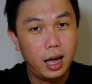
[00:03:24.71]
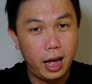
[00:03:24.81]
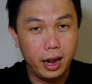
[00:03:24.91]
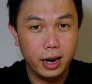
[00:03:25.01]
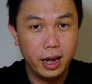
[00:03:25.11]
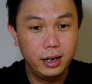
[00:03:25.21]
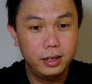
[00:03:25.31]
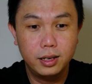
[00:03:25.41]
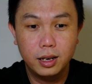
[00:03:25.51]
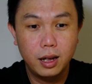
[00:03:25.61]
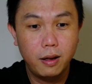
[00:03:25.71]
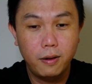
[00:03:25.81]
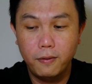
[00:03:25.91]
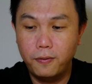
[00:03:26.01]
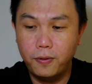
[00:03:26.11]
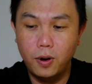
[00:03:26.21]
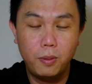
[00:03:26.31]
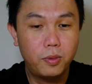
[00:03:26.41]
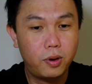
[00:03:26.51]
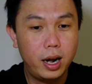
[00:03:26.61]
And then
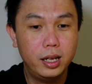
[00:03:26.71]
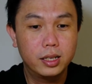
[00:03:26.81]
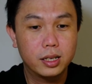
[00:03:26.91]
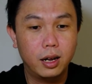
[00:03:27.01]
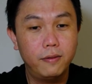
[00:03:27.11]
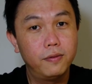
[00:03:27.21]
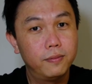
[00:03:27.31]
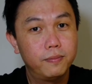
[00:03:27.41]
from rye itself,